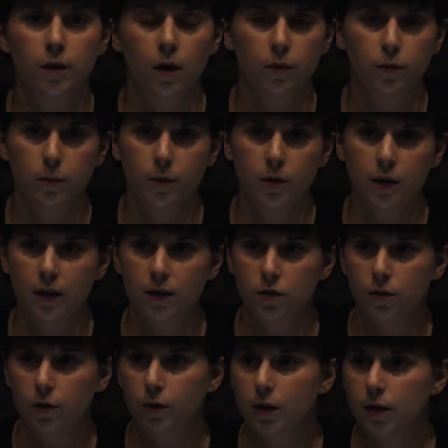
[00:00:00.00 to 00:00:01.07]
government has
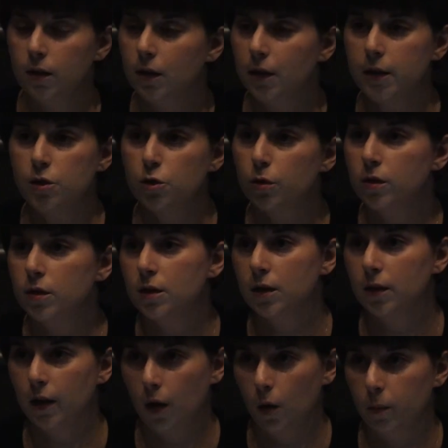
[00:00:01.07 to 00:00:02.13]
very little interest
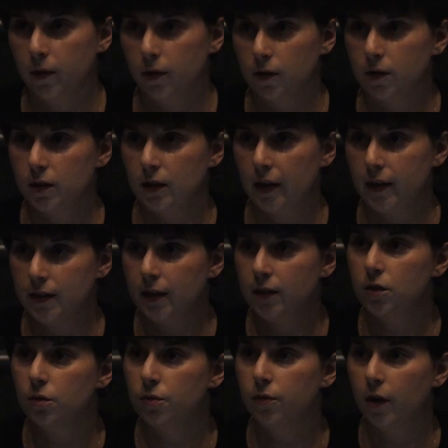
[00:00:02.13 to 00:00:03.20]
in helping us
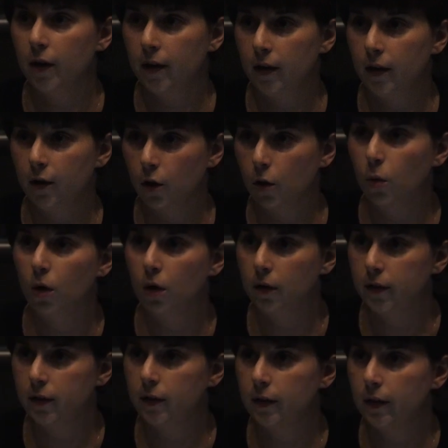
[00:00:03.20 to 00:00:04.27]
identify air
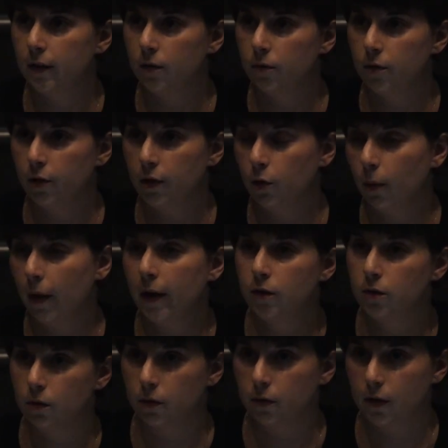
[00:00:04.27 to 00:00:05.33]
quality at a very
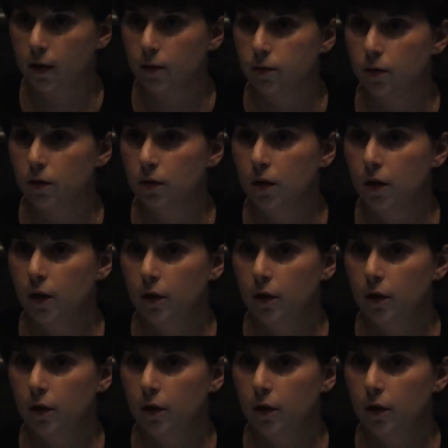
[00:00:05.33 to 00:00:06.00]
granular level,